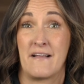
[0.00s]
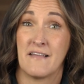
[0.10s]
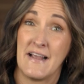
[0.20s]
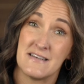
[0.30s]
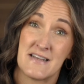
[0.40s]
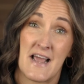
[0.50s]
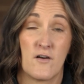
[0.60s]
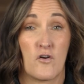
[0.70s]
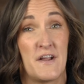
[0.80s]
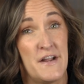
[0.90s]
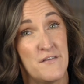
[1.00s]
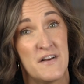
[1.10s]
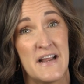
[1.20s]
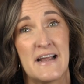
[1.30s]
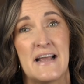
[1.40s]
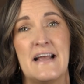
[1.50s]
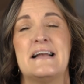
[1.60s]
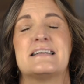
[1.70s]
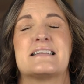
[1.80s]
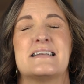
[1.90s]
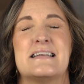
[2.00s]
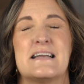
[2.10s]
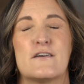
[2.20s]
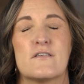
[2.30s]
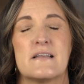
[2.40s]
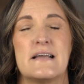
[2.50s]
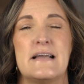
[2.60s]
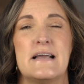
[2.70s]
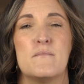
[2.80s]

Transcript: late day or evening, it's nearly